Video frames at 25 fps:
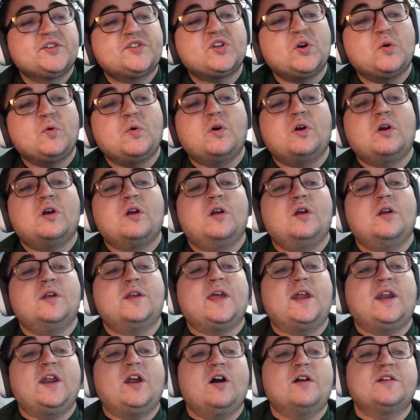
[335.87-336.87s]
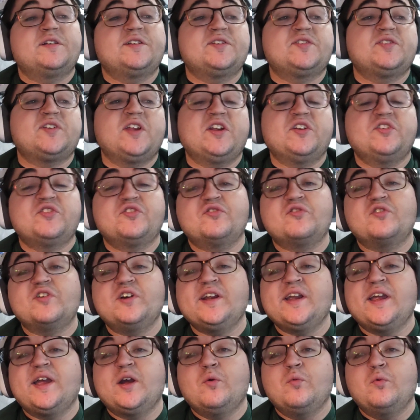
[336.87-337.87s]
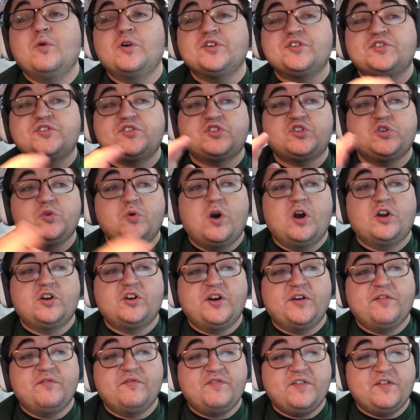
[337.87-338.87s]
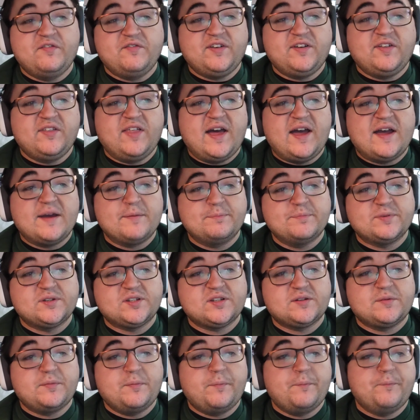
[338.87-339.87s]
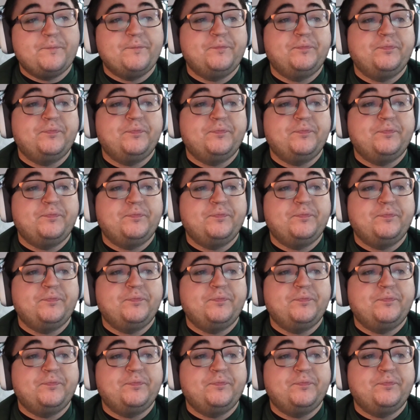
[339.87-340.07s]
So, getting on to stage three, it was 250 laps.